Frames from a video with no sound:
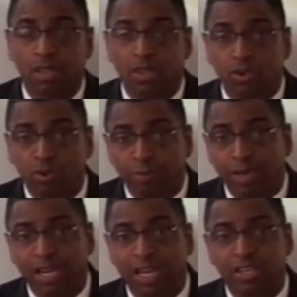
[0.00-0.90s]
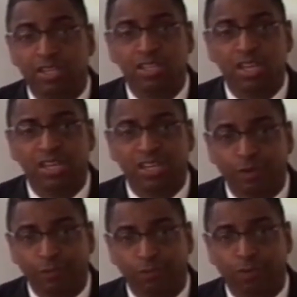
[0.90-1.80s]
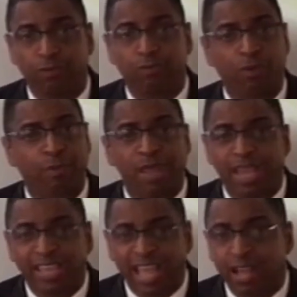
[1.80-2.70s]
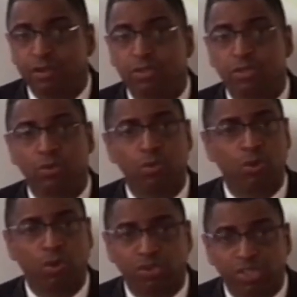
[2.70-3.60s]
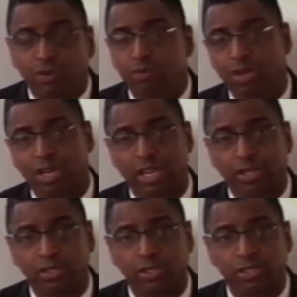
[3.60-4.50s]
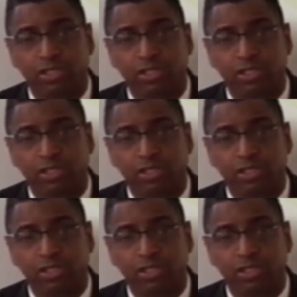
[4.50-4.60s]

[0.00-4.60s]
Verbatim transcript: The European elections are different from council or general elections.